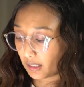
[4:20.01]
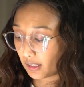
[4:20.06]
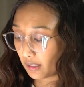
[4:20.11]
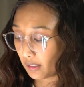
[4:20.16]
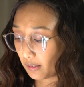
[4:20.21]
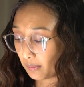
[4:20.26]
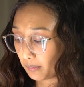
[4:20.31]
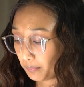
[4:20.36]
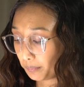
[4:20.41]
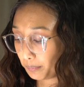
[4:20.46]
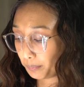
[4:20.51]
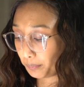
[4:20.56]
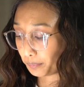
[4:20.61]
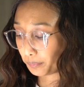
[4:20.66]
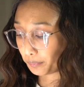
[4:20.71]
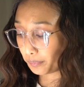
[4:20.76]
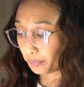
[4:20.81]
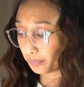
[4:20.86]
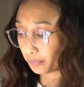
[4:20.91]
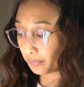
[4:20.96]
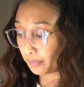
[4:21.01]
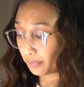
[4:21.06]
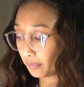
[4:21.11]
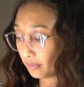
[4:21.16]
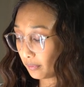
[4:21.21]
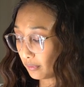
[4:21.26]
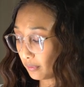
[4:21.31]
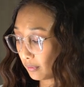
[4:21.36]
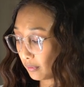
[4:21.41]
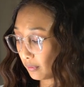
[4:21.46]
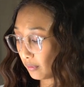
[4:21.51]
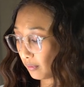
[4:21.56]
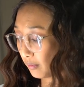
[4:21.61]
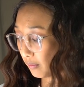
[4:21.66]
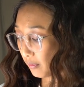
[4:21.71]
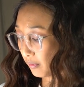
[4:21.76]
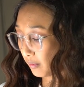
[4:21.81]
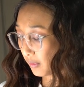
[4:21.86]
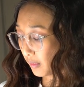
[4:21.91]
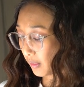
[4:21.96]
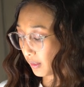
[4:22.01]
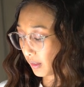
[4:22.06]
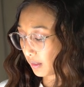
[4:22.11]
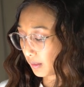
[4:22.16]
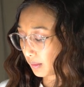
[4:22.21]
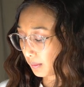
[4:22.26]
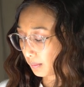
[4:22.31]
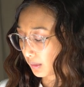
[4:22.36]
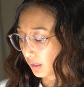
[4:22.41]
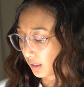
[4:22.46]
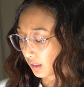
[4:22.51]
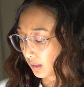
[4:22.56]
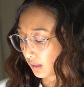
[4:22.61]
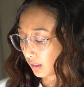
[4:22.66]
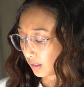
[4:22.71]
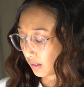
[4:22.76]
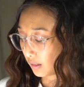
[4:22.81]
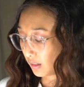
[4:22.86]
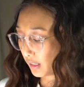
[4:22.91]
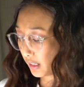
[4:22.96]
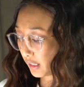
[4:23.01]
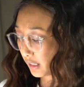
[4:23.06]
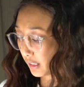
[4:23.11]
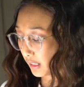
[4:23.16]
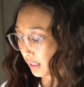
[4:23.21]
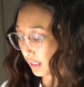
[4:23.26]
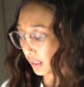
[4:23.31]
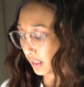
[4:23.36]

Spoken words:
struggle was not having duplicate strong lights to light it up